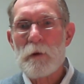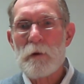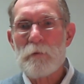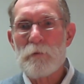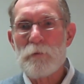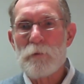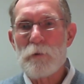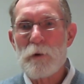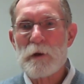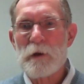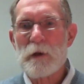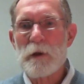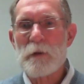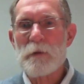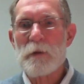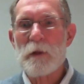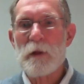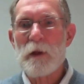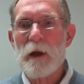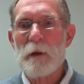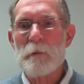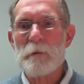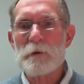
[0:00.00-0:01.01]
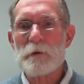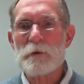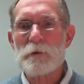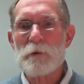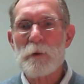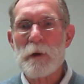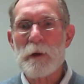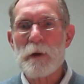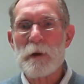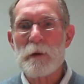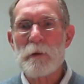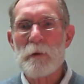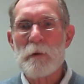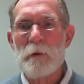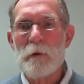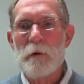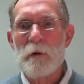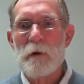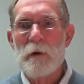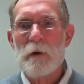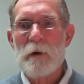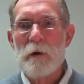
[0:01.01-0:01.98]
of working in the laboratory
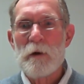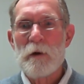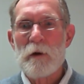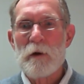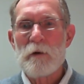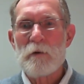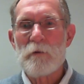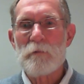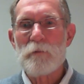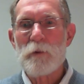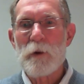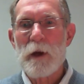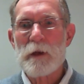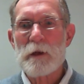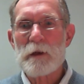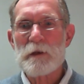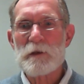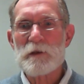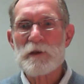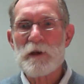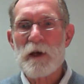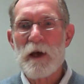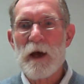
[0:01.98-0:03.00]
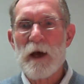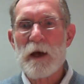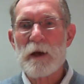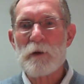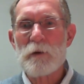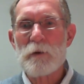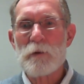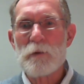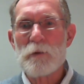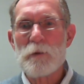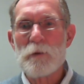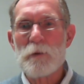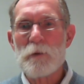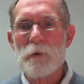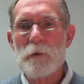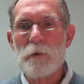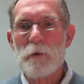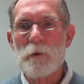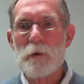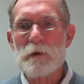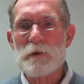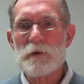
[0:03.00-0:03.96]
of Bradley Sack,
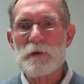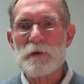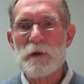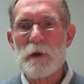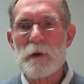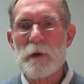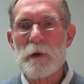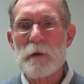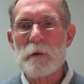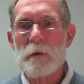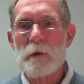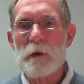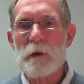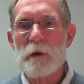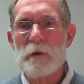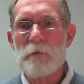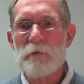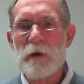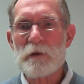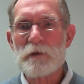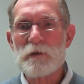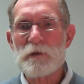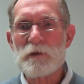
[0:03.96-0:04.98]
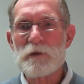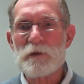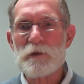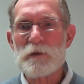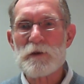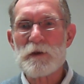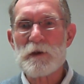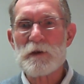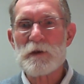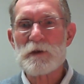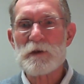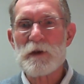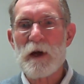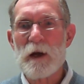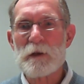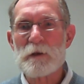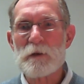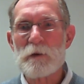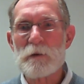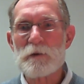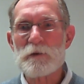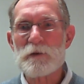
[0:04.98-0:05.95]
who was an infectious disease
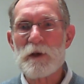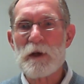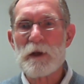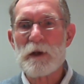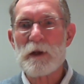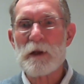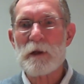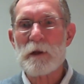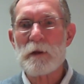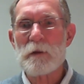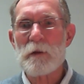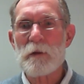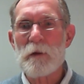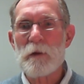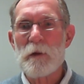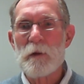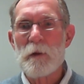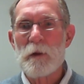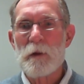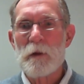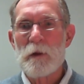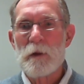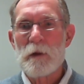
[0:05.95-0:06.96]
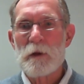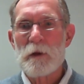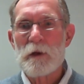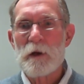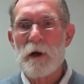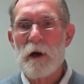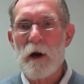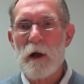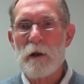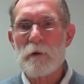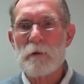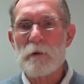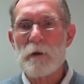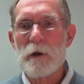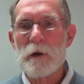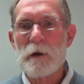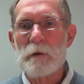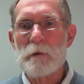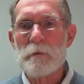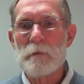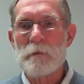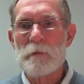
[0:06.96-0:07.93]
doctor studying
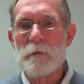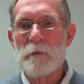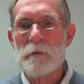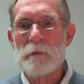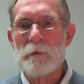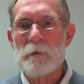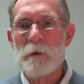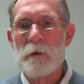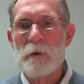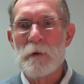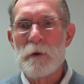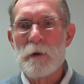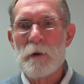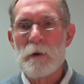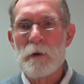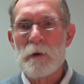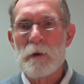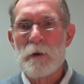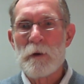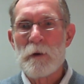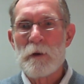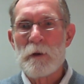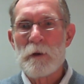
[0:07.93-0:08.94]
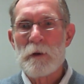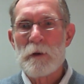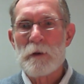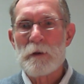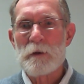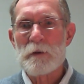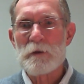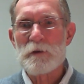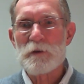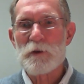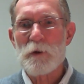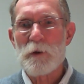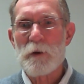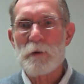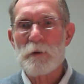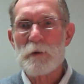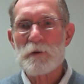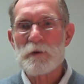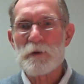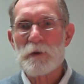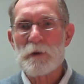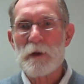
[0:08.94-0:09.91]
cholera and so it
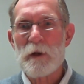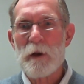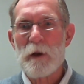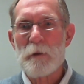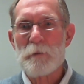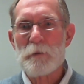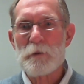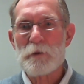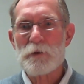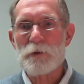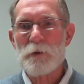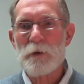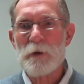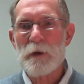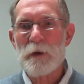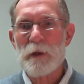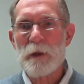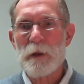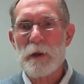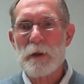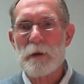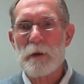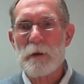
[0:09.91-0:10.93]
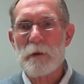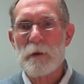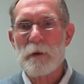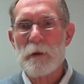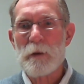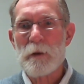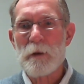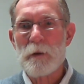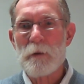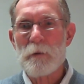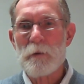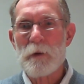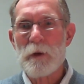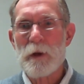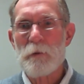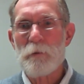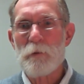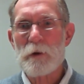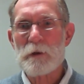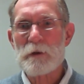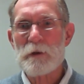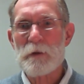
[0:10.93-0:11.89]
was an opportunity. And when I
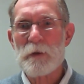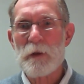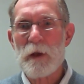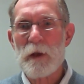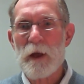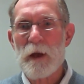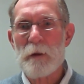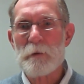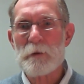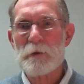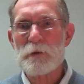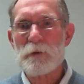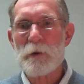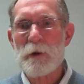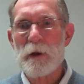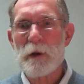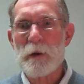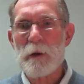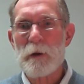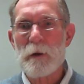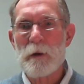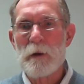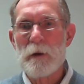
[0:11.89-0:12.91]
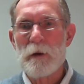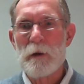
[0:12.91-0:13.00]
worked in the laboratory,